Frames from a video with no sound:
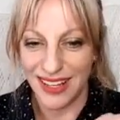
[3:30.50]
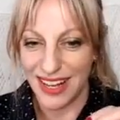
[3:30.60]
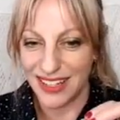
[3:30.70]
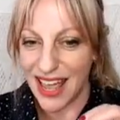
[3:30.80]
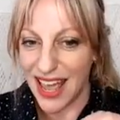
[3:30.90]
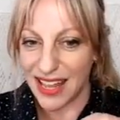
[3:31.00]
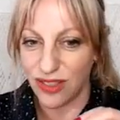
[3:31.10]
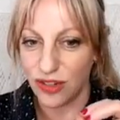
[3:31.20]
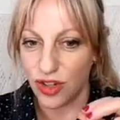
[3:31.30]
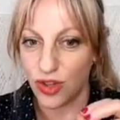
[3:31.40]
it's at the
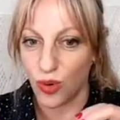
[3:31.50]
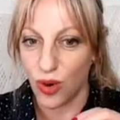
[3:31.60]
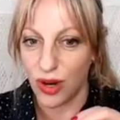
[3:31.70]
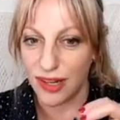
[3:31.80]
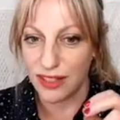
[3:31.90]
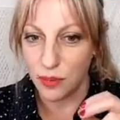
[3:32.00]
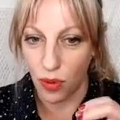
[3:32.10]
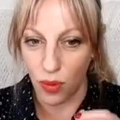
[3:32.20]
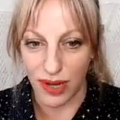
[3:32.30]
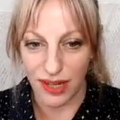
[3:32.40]
shortest
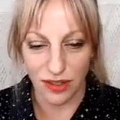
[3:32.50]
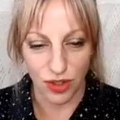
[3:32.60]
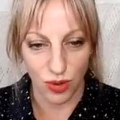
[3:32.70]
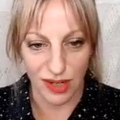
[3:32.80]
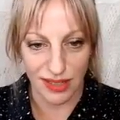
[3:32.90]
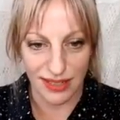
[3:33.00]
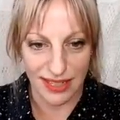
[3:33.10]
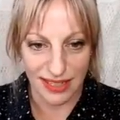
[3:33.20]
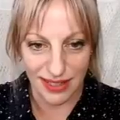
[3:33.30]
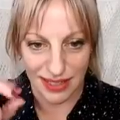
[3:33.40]
point, the shortest
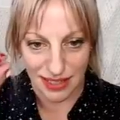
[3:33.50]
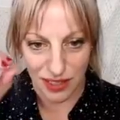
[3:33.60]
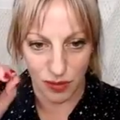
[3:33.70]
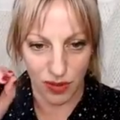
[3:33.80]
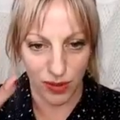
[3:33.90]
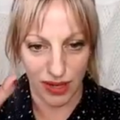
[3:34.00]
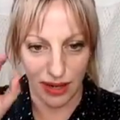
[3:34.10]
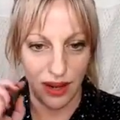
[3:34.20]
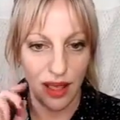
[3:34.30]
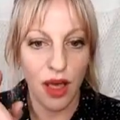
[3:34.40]
distance
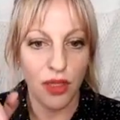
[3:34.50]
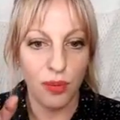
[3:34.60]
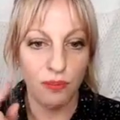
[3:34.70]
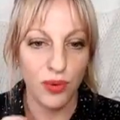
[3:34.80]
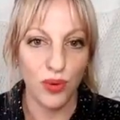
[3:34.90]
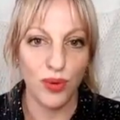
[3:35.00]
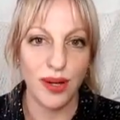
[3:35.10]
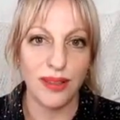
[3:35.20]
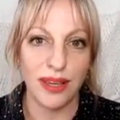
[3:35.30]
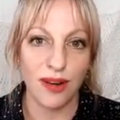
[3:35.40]
between the moon and
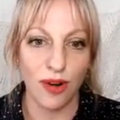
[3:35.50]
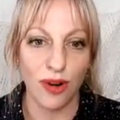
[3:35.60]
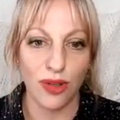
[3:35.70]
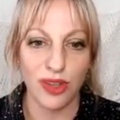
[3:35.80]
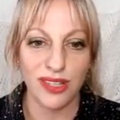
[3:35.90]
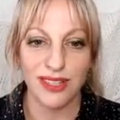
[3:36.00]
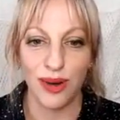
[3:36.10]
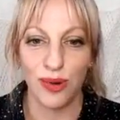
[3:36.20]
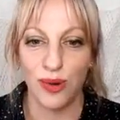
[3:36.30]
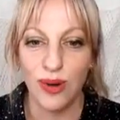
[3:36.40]
the Earth.
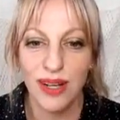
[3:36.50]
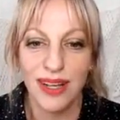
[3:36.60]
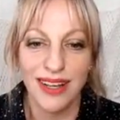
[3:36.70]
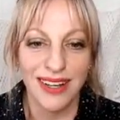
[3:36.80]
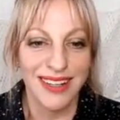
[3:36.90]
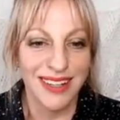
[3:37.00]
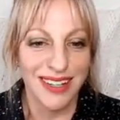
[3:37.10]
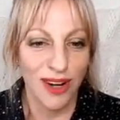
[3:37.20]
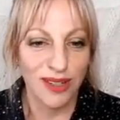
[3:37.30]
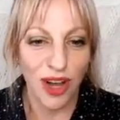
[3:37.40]
So,
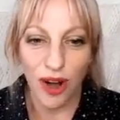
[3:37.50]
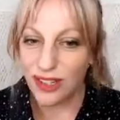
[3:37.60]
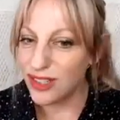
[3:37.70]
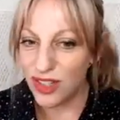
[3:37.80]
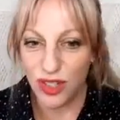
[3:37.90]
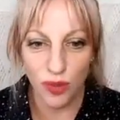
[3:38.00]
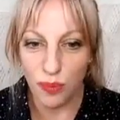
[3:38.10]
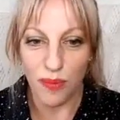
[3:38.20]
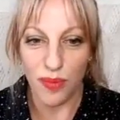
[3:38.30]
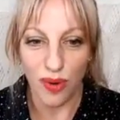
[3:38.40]
it's called a super
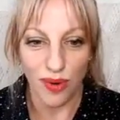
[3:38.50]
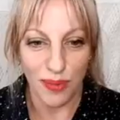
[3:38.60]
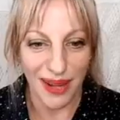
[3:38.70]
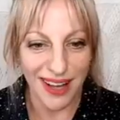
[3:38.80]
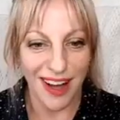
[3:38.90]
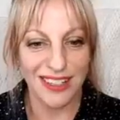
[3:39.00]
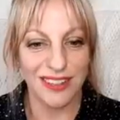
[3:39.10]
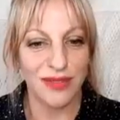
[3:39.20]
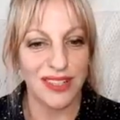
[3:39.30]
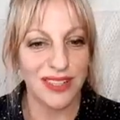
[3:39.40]
moon because of
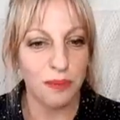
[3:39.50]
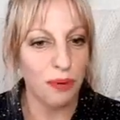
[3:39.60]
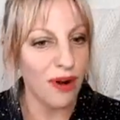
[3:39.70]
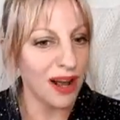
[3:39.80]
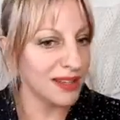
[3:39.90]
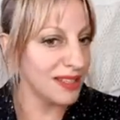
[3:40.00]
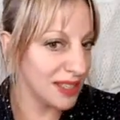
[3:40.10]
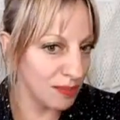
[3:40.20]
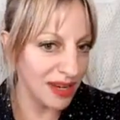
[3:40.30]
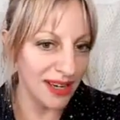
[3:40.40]
its
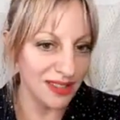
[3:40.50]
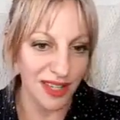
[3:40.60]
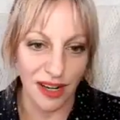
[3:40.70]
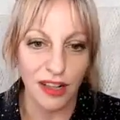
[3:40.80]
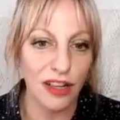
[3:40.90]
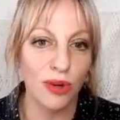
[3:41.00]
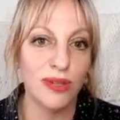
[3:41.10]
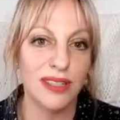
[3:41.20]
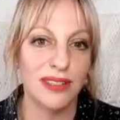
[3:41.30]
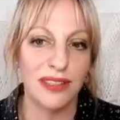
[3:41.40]
proximity. It's the
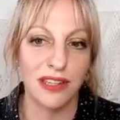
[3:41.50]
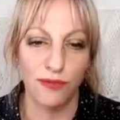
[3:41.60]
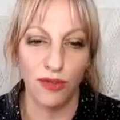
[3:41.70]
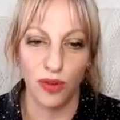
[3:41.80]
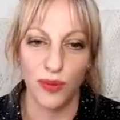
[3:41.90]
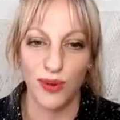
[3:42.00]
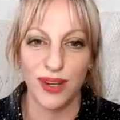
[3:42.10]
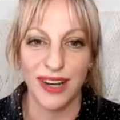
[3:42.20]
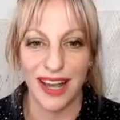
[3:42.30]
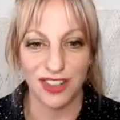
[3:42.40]
closest this full moon could
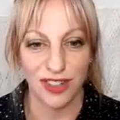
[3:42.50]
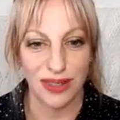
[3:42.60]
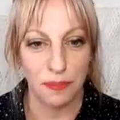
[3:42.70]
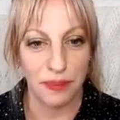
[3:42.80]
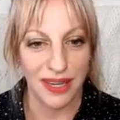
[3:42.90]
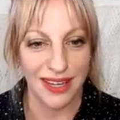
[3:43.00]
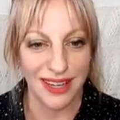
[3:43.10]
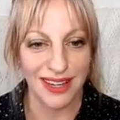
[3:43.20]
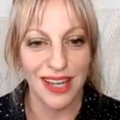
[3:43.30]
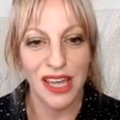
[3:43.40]
actually
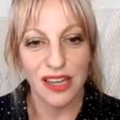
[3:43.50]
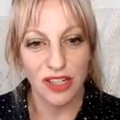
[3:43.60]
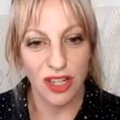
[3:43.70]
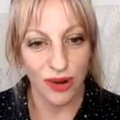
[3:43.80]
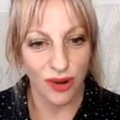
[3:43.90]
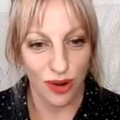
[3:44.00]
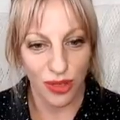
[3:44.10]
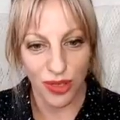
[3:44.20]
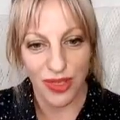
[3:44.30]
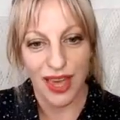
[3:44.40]
be to the Earth
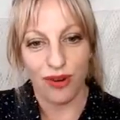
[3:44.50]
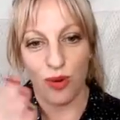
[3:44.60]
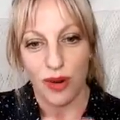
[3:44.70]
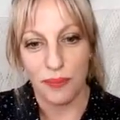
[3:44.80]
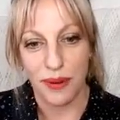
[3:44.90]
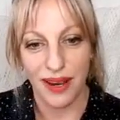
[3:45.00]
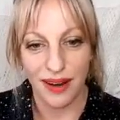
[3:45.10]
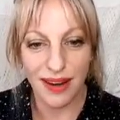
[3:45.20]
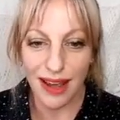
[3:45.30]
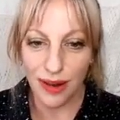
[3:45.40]
in that orbit.
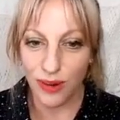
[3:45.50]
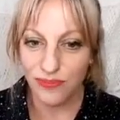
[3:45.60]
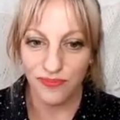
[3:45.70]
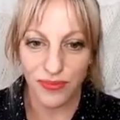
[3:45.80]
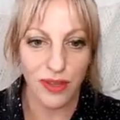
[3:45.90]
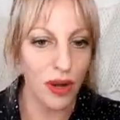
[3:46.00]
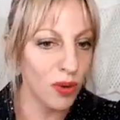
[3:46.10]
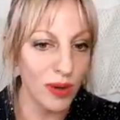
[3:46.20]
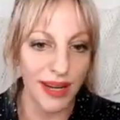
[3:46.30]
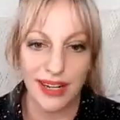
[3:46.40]
Now, no,
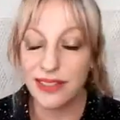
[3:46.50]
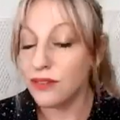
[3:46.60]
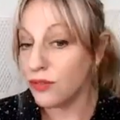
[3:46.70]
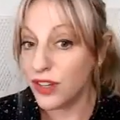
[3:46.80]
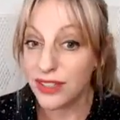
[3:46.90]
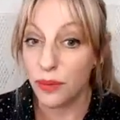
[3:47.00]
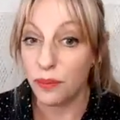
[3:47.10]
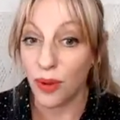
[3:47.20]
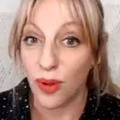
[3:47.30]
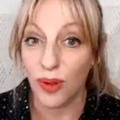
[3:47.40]
it isn't
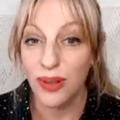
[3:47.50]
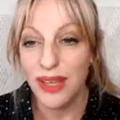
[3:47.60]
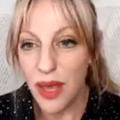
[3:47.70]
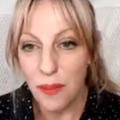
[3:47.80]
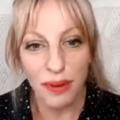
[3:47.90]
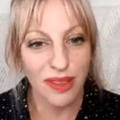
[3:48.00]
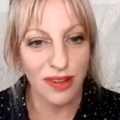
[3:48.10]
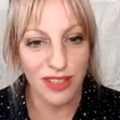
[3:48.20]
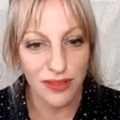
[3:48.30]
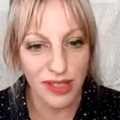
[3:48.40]
visible, but
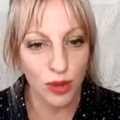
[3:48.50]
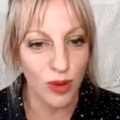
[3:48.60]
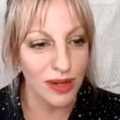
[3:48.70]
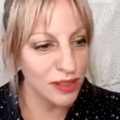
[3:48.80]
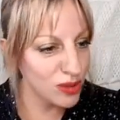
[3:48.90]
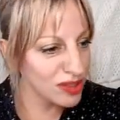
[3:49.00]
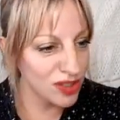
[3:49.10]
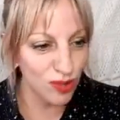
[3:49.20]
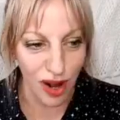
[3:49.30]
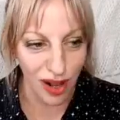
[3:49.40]
those of us who are into
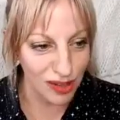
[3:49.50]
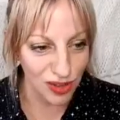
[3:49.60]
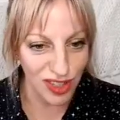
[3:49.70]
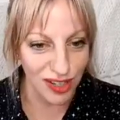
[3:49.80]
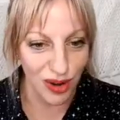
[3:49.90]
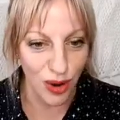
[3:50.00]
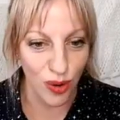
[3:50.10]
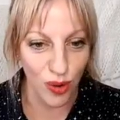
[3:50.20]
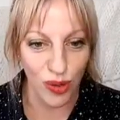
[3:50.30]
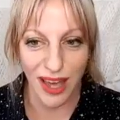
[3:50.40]
astrology
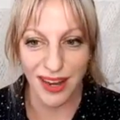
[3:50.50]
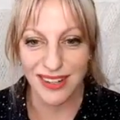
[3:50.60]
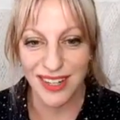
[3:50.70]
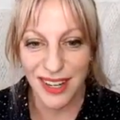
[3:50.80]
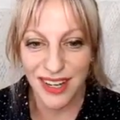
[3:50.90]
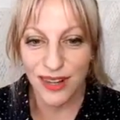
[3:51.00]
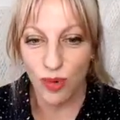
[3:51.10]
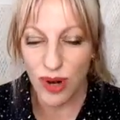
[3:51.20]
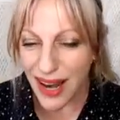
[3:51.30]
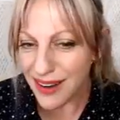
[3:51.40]
know that we're
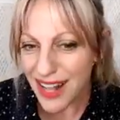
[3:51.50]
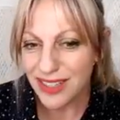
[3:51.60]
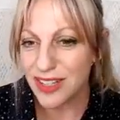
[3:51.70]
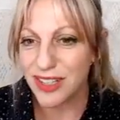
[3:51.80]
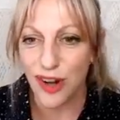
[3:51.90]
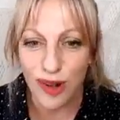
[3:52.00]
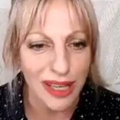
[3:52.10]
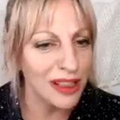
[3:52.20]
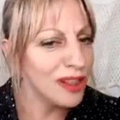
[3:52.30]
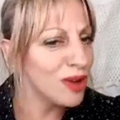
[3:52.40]
not necessarily
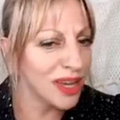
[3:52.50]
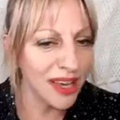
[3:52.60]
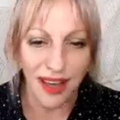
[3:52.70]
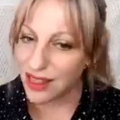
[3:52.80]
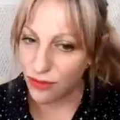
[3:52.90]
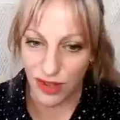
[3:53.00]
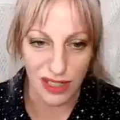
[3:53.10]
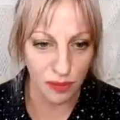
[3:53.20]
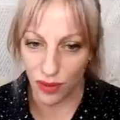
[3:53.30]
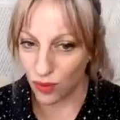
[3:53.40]
looking at the
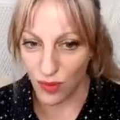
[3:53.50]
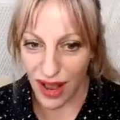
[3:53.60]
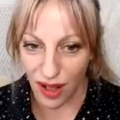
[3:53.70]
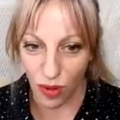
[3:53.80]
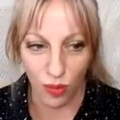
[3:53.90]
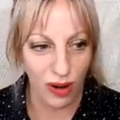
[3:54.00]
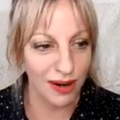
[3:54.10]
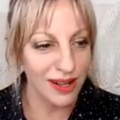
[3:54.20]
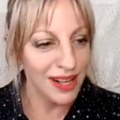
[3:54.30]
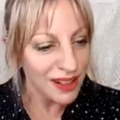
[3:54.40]
visible realm. We're
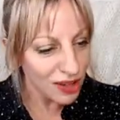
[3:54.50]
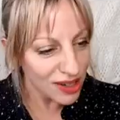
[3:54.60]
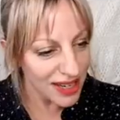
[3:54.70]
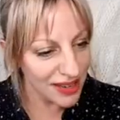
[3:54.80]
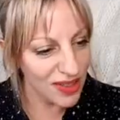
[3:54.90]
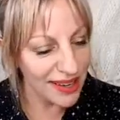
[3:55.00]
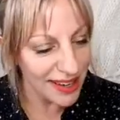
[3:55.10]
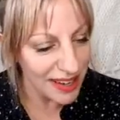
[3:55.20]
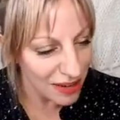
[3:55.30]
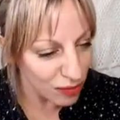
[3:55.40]
looking at the
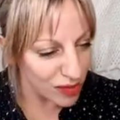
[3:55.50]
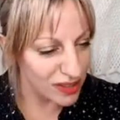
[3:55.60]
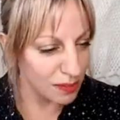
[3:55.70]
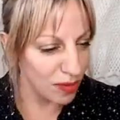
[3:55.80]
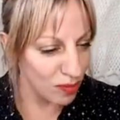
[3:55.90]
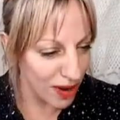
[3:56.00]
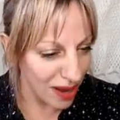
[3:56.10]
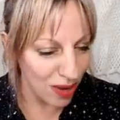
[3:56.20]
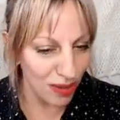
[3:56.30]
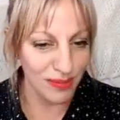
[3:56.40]
invisible
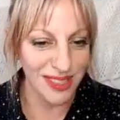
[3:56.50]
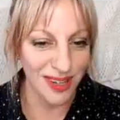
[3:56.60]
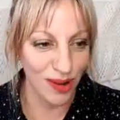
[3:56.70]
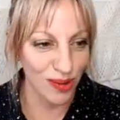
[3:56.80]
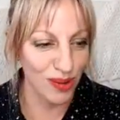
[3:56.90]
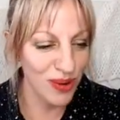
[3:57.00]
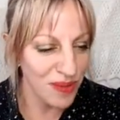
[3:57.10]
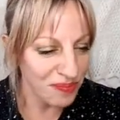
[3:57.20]
realm. So,